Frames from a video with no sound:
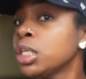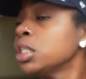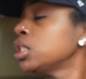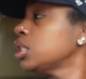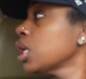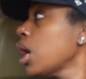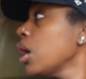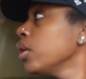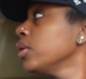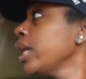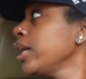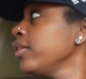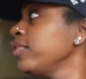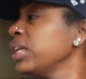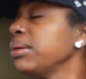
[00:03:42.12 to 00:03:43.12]
so
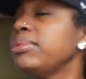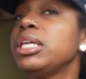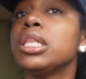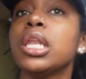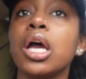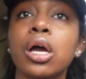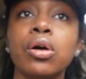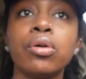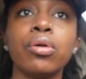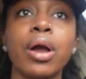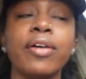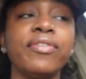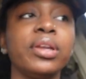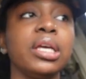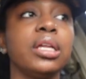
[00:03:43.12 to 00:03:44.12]
they finna be long
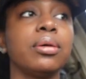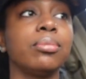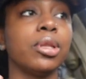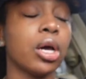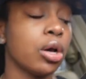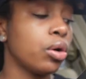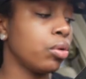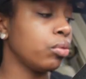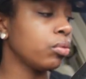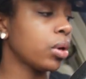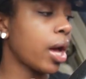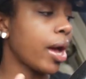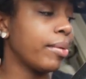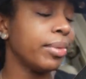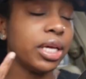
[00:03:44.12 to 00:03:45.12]
i'm finna get them long
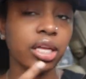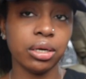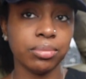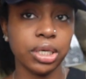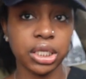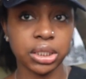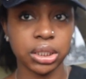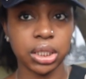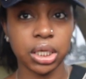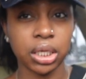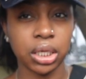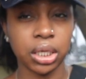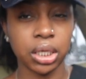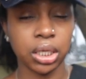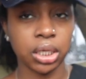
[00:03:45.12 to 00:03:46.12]
i'm gonna get them this
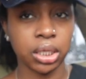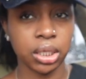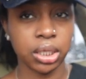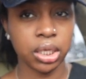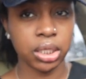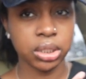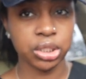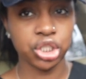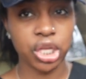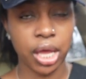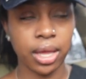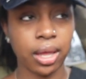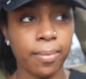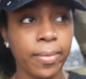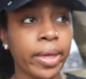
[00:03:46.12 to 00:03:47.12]
uh this
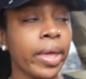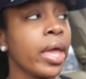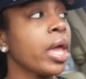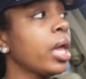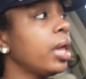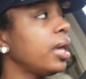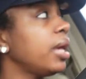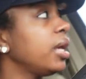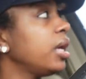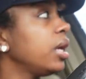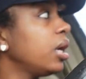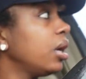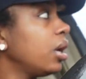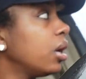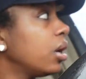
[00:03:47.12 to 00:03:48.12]
shape
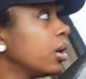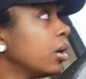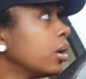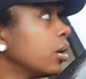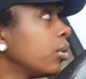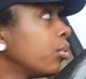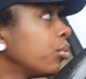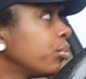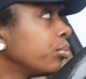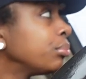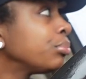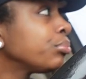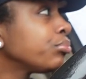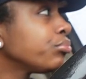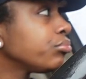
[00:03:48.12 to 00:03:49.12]
and
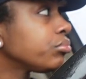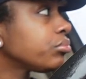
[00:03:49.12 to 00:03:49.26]
um